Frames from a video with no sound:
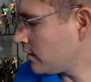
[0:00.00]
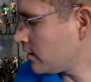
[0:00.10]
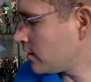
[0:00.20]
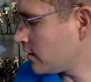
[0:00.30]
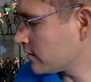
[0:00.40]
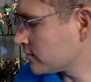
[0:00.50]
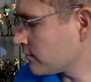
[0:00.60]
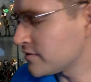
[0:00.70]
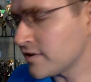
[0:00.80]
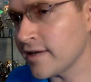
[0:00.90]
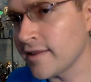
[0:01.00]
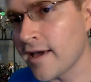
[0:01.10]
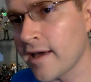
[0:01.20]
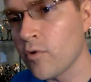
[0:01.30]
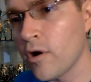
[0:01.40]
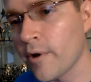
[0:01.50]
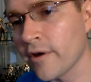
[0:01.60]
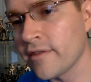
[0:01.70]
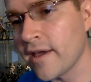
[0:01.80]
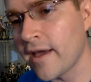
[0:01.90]
So I was saying that at
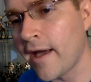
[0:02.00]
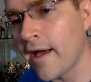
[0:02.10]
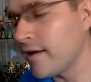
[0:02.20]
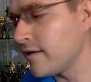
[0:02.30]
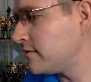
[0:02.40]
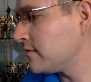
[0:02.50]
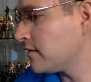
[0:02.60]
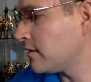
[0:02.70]
Walmart they had